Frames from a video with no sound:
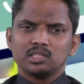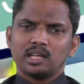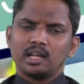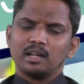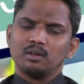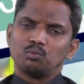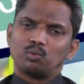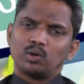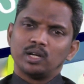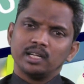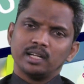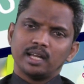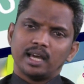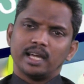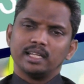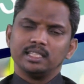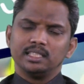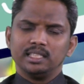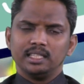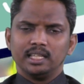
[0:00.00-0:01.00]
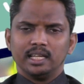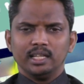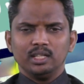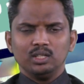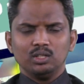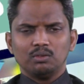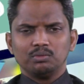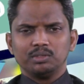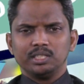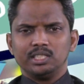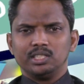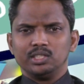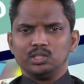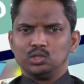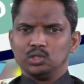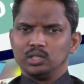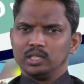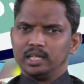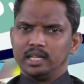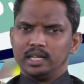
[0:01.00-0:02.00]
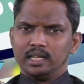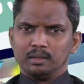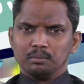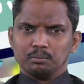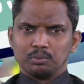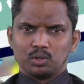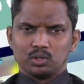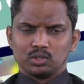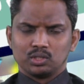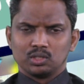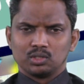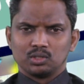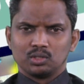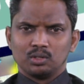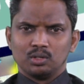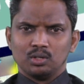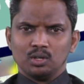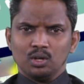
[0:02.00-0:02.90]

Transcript: and one at the end of the teaching learning process.